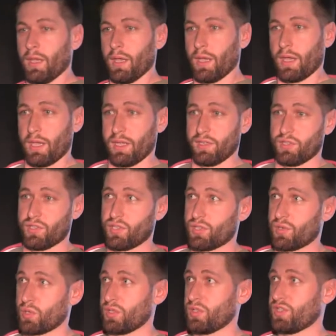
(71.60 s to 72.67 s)
And
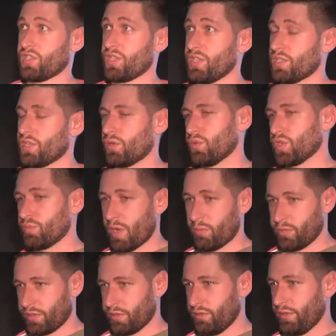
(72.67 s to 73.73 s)
since it was
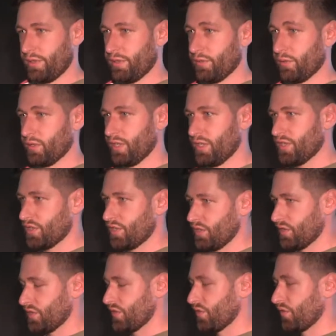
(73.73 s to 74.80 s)
publicly released,
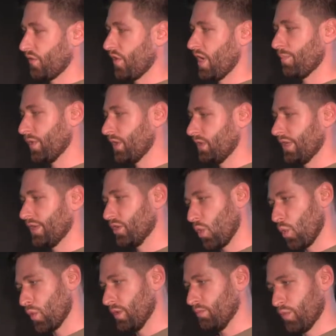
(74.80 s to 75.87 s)
it's rapidly
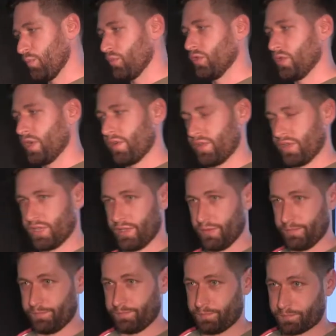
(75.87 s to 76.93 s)
growing popularity.
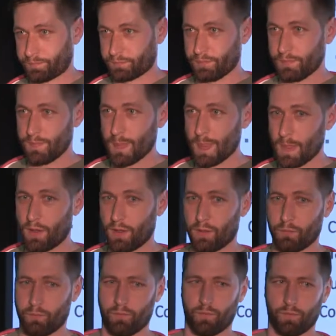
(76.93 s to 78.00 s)

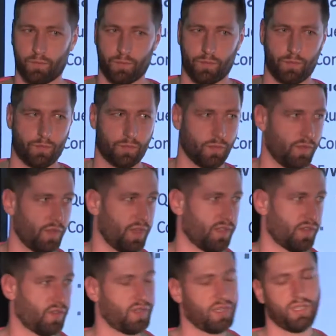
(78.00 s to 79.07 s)
The
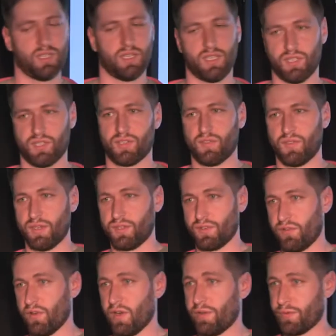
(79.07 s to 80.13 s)
thing is that
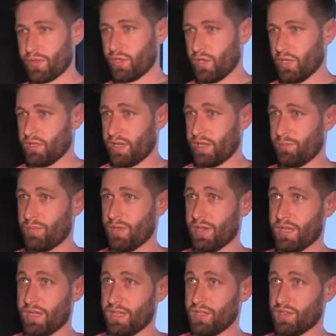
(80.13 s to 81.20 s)
GraphQL
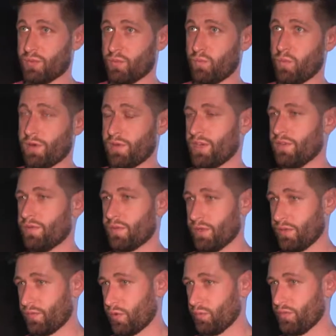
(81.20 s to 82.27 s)
API is very
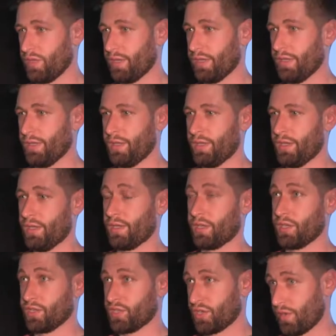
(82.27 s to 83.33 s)
different from the
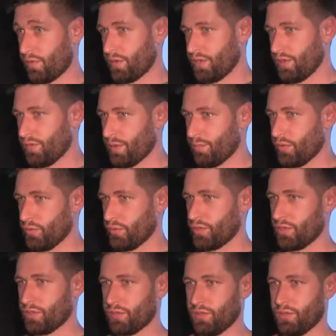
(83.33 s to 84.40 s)
conservative approaches